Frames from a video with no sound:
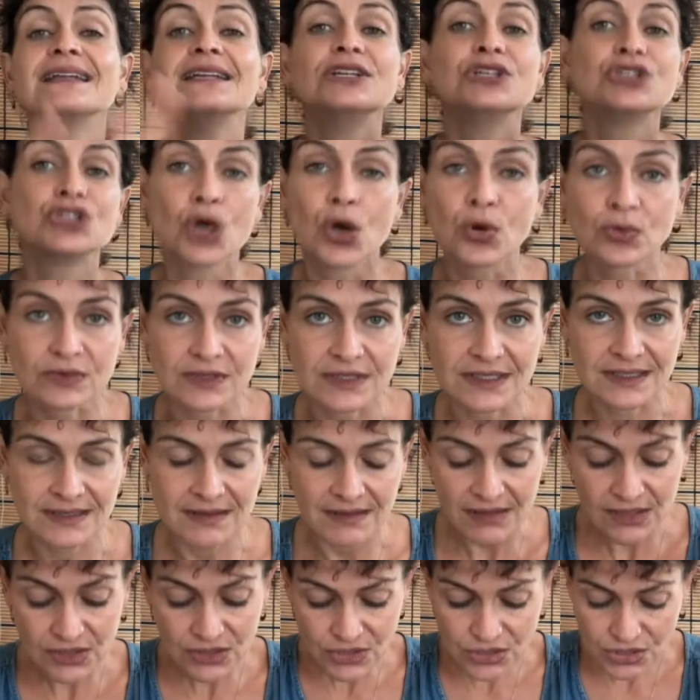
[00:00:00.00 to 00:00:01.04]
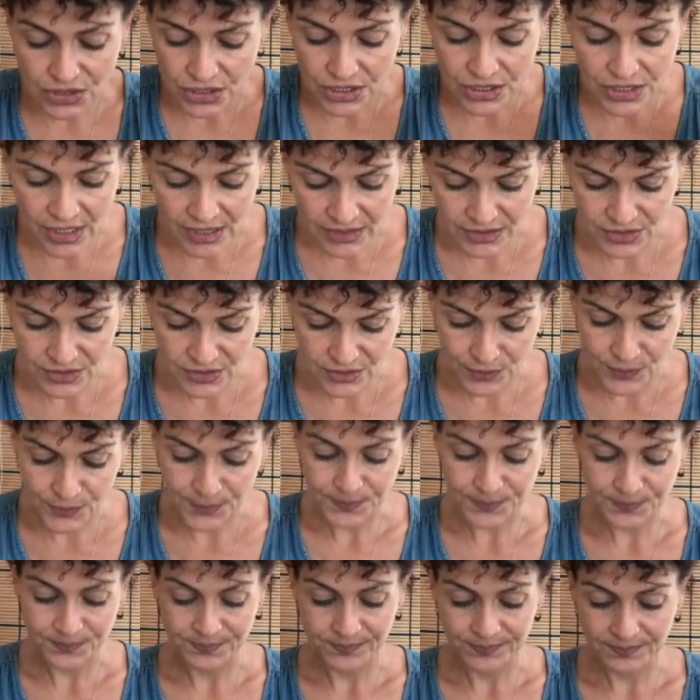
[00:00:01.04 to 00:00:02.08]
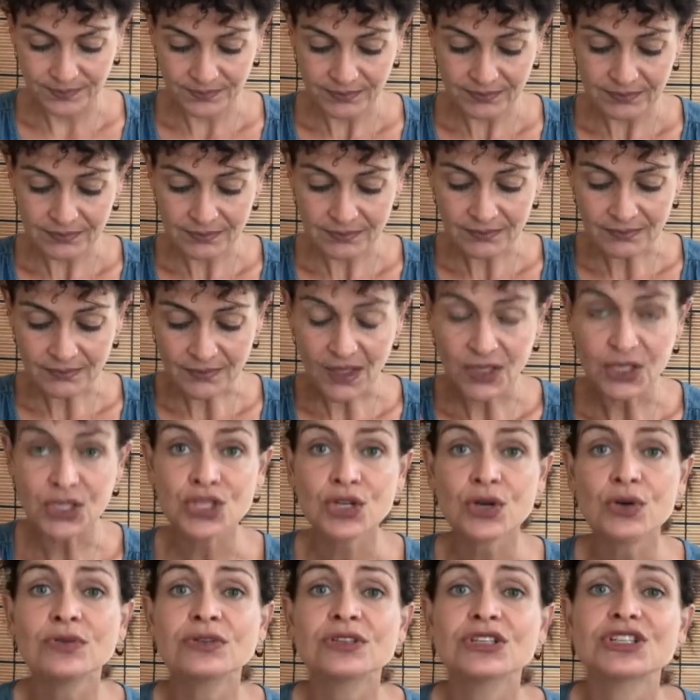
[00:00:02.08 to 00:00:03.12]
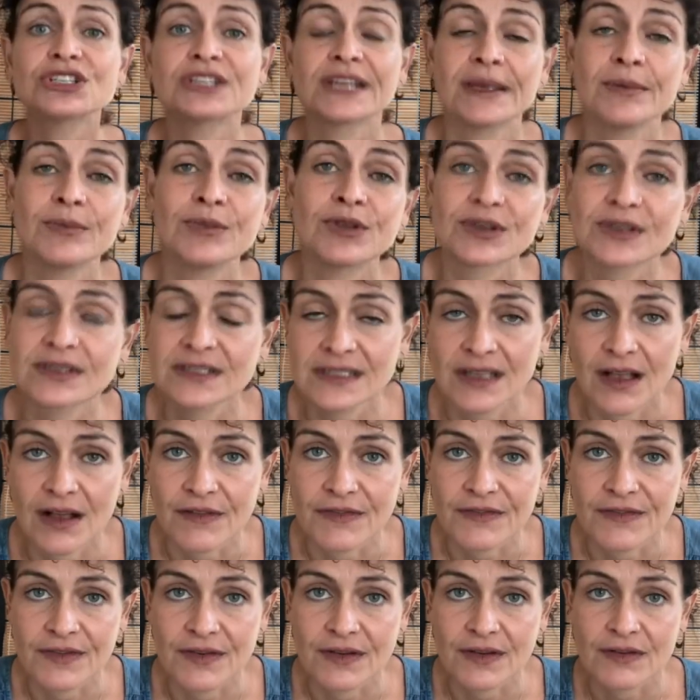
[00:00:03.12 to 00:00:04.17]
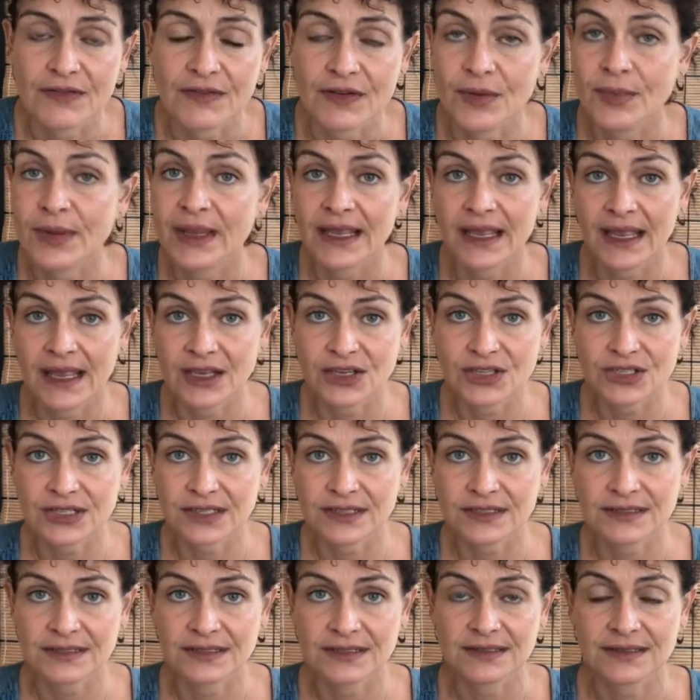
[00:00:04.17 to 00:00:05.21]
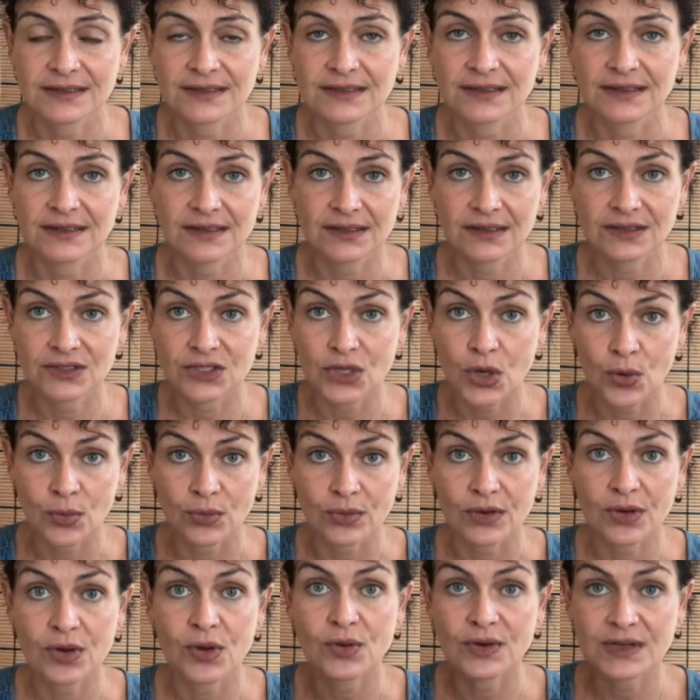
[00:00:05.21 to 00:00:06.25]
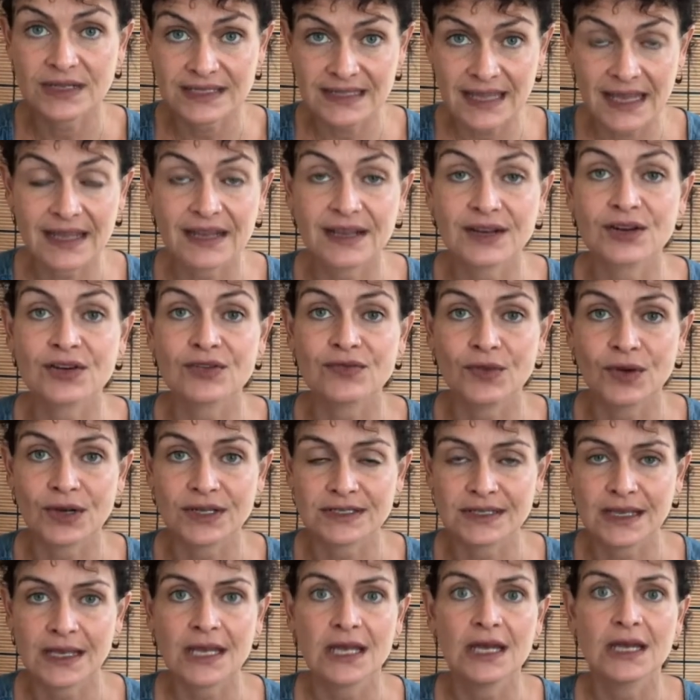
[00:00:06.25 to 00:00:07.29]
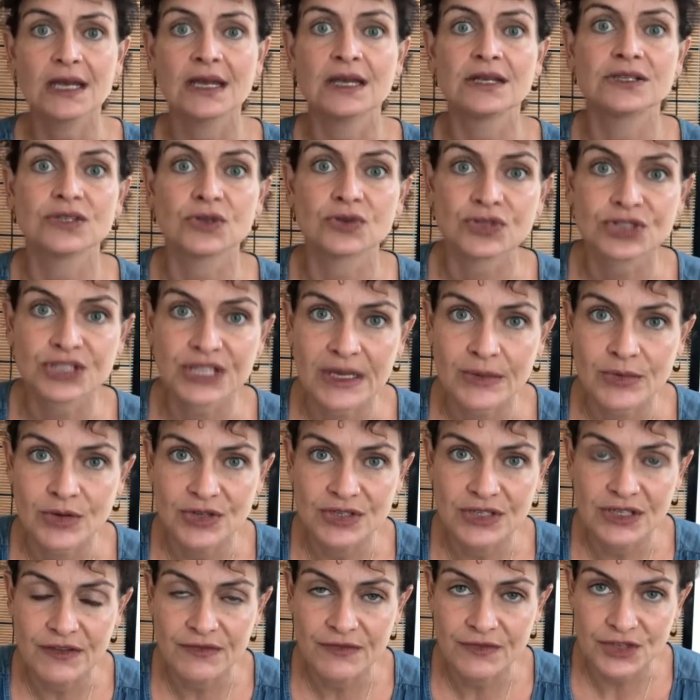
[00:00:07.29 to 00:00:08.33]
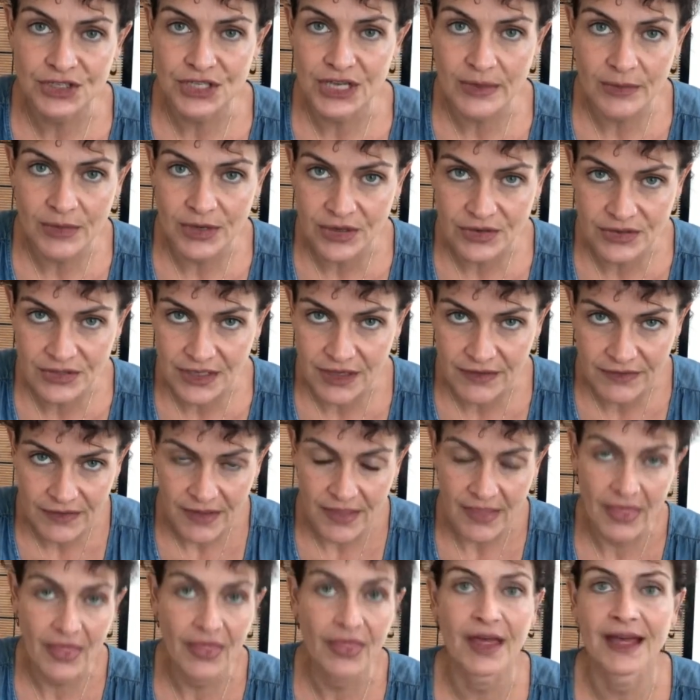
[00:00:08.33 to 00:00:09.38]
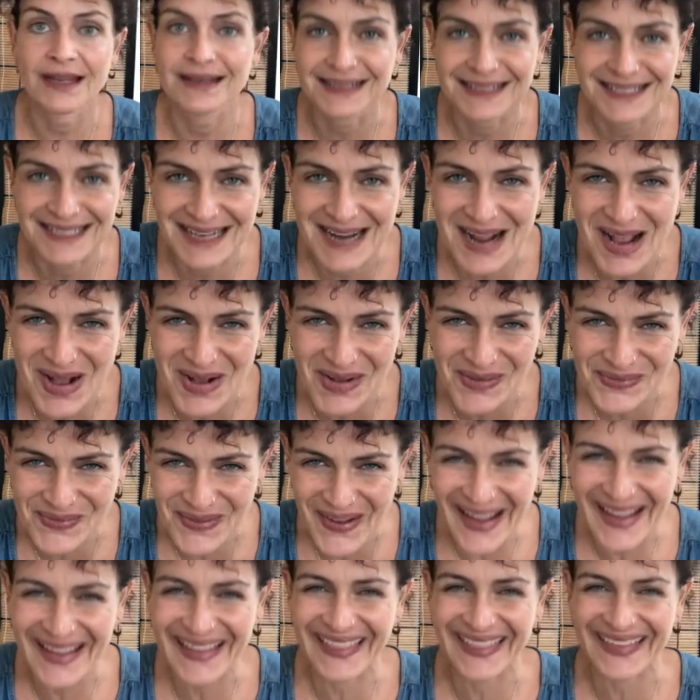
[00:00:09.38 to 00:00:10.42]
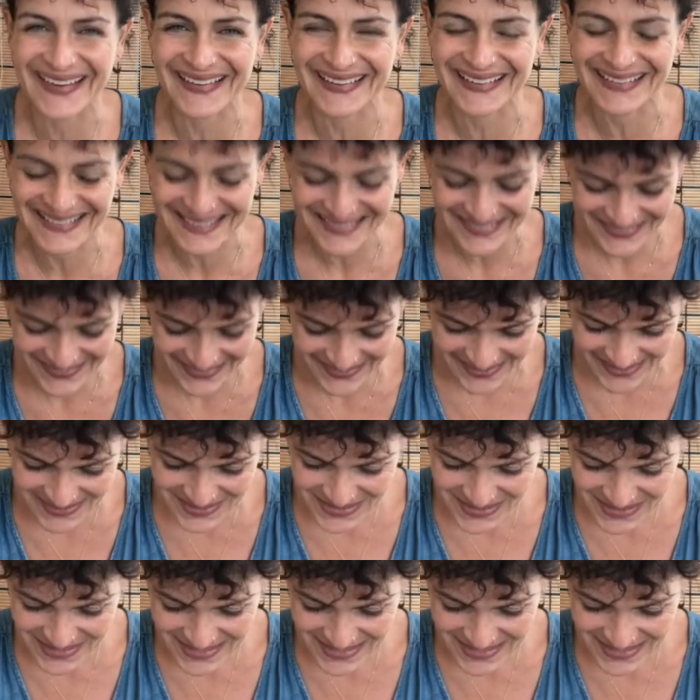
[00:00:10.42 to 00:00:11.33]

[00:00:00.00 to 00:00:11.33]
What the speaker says: don'ts, things to not do. Don't shame yourself for being anxious. Don't. Notice that inner voice. Don't shame yourself for shaming yourself. That doesn't help either, okay?